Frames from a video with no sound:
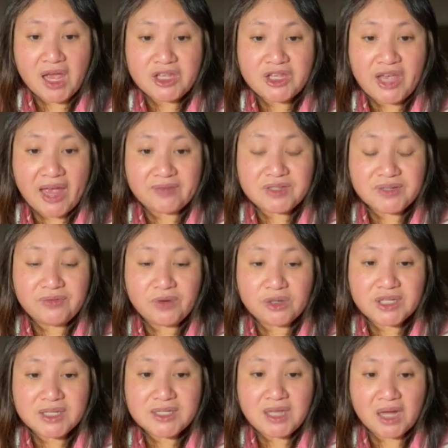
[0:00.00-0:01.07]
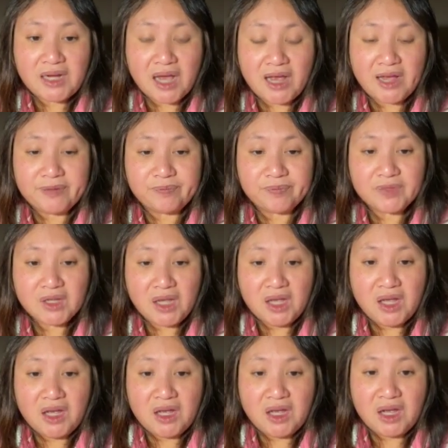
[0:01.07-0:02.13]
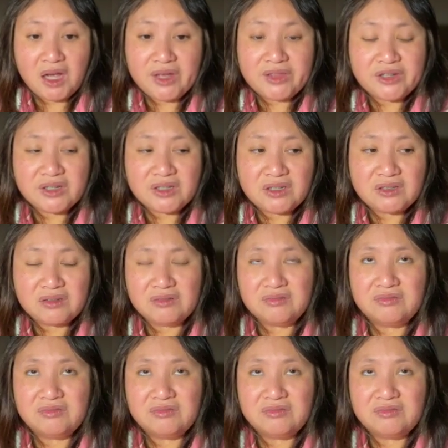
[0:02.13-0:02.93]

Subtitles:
you have to focus on other